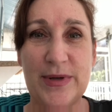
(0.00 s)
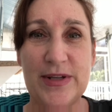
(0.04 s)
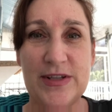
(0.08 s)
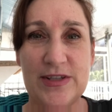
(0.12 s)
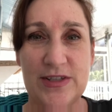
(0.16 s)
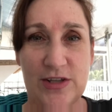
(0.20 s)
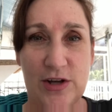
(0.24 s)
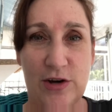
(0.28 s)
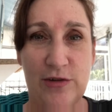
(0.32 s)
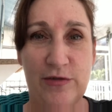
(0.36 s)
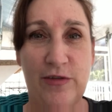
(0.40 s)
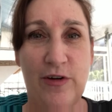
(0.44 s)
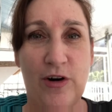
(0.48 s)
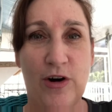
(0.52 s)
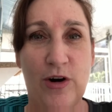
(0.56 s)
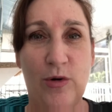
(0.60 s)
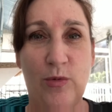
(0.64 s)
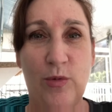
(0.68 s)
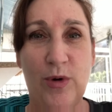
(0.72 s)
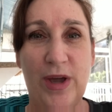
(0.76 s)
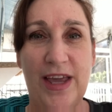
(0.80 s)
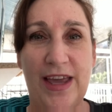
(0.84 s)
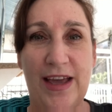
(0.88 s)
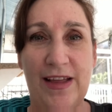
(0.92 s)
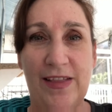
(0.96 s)
But so far, a
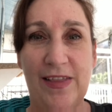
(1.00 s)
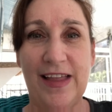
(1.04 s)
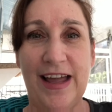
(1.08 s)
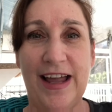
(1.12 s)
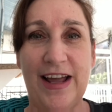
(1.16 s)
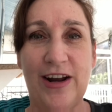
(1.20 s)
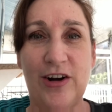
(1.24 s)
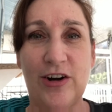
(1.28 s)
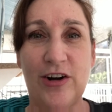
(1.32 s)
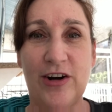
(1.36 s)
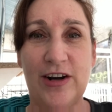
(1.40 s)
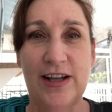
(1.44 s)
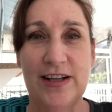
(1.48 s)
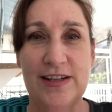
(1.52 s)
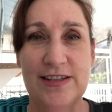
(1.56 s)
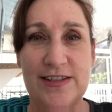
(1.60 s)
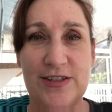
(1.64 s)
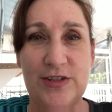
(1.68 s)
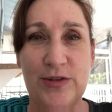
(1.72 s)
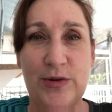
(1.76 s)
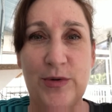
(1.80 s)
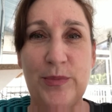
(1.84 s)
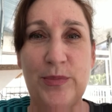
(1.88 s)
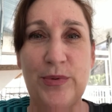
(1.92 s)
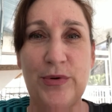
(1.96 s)
week later, it's
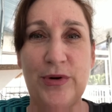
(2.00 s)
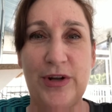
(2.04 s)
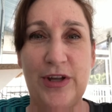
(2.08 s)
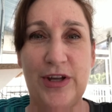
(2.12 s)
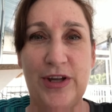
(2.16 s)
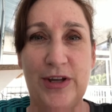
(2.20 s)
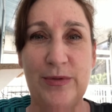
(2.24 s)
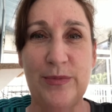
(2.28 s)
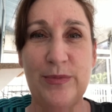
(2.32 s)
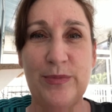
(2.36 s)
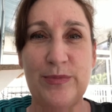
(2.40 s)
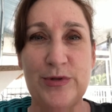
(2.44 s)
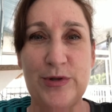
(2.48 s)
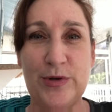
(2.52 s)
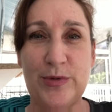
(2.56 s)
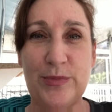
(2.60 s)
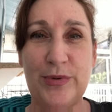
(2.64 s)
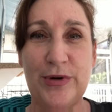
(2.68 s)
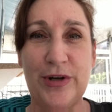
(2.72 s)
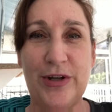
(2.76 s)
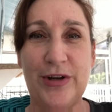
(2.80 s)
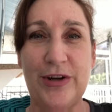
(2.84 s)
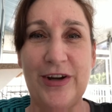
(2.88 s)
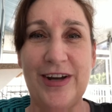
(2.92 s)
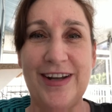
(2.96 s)
doing pretty, doing
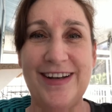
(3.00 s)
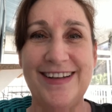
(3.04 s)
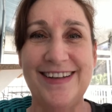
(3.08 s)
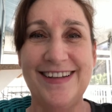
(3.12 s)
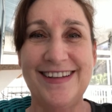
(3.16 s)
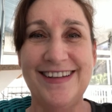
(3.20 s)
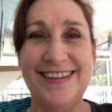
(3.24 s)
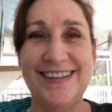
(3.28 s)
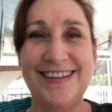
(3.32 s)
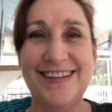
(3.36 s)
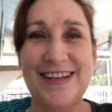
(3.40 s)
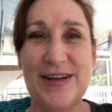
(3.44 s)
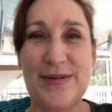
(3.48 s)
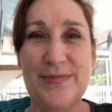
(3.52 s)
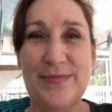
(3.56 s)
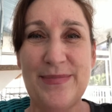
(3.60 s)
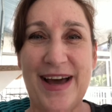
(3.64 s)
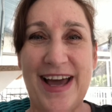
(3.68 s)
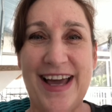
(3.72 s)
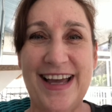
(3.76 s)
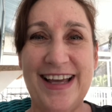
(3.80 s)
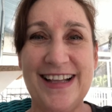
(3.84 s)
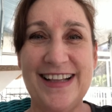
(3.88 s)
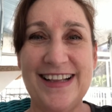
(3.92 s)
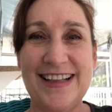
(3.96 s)
pretty good.
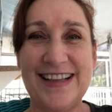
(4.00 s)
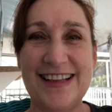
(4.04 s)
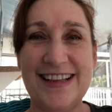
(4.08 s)
Bye.